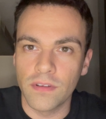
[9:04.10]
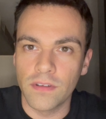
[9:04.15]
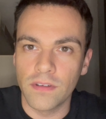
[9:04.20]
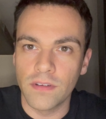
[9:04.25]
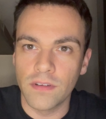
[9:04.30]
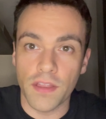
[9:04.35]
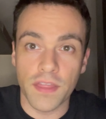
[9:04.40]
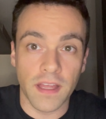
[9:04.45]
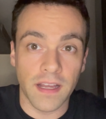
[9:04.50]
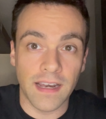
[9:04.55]

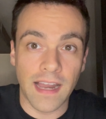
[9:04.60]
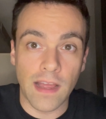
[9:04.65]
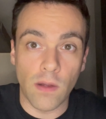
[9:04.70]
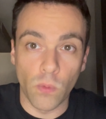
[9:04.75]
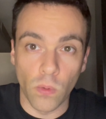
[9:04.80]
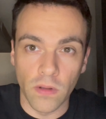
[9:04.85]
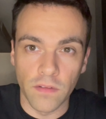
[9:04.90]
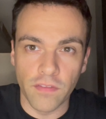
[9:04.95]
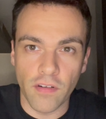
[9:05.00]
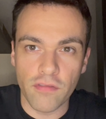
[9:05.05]
Nothing like
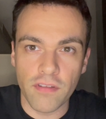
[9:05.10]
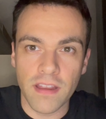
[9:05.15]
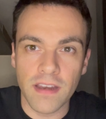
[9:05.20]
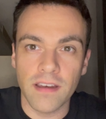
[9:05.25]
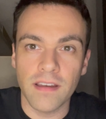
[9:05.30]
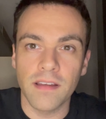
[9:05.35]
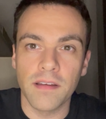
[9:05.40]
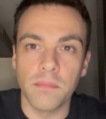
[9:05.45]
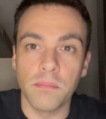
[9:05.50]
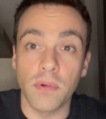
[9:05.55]

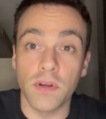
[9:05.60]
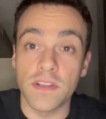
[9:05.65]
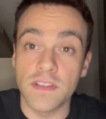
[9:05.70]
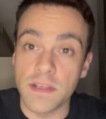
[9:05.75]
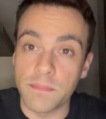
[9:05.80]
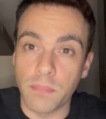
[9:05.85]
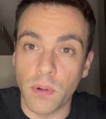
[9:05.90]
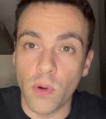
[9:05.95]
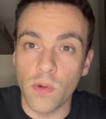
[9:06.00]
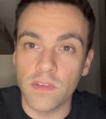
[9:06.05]
Wolverine, but
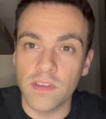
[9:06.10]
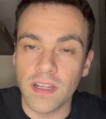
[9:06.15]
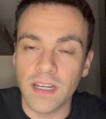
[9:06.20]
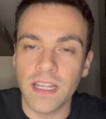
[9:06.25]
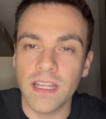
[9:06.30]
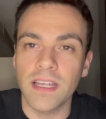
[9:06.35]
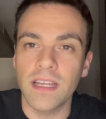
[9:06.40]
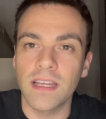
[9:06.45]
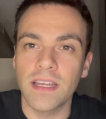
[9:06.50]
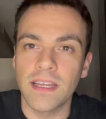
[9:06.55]

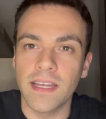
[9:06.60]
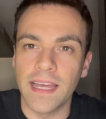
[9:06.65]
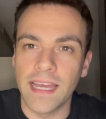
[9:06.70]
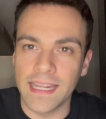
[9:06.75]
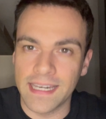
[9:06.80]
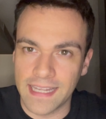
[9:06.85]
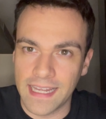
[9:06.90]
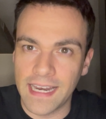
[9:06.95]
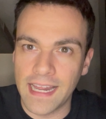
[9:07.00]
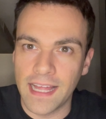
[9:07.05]
supposedly
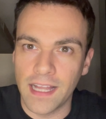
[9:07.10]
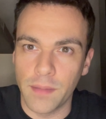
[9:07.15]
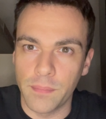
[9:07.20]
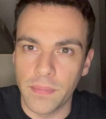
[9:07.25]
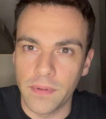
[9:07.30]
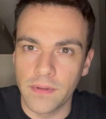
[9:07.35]
it can help.